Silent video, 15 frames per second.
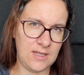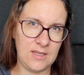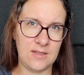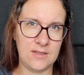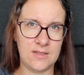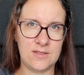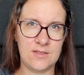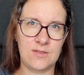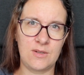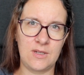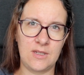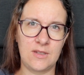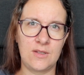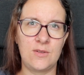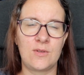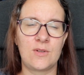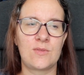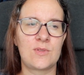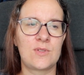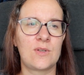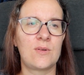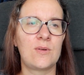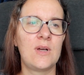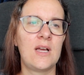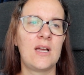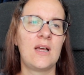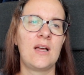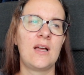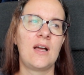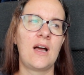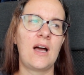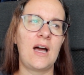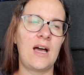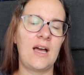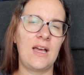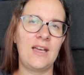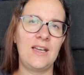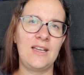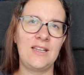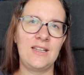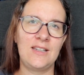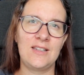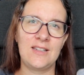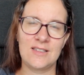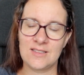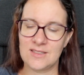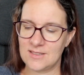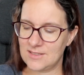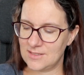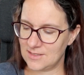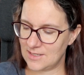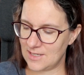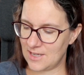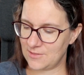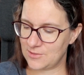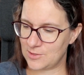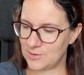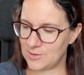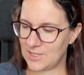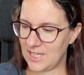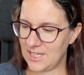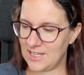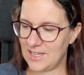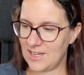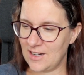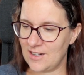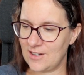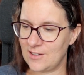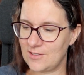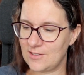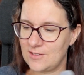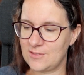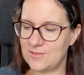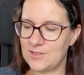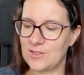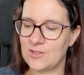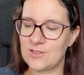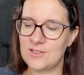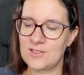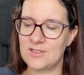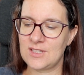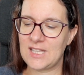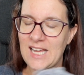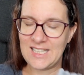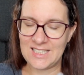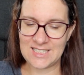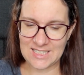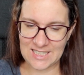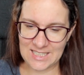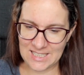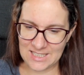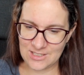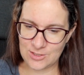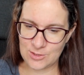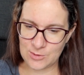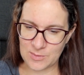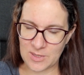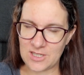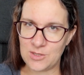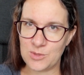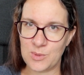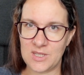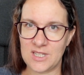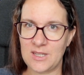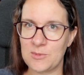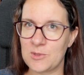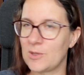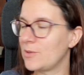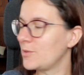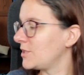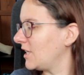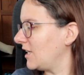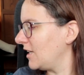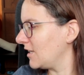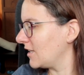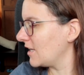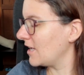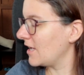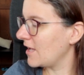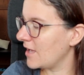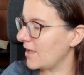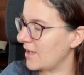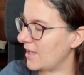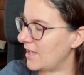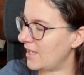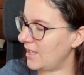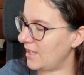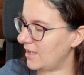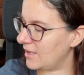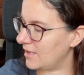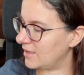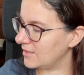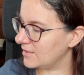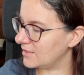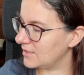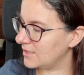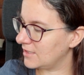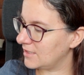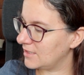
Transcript: in the string, you know, so I have to take care of not tightening it too much when I'm crocheting. And